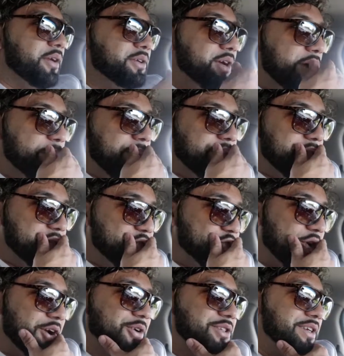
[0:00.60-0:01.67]
You're talking about the
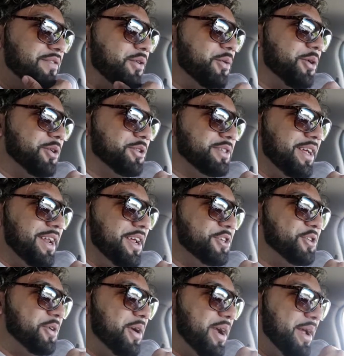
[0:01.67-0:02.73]
struggles of a real estate
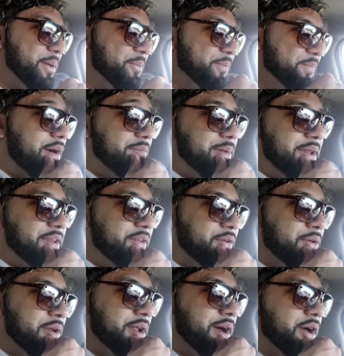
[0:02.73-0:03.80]
agent, right? I've been
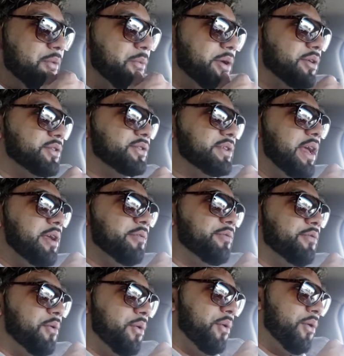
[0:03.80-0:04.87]
doing real estate
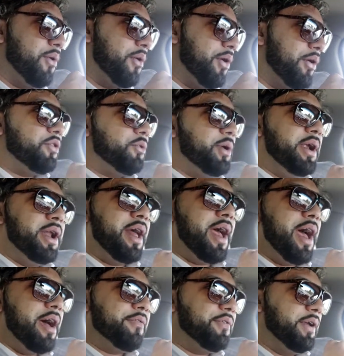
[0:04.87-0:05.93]
for
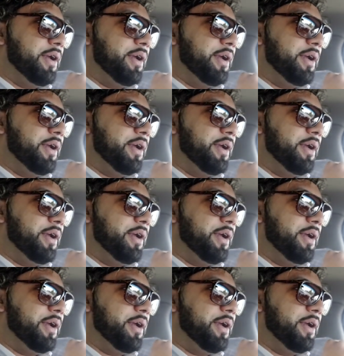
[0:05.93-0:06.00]
3.5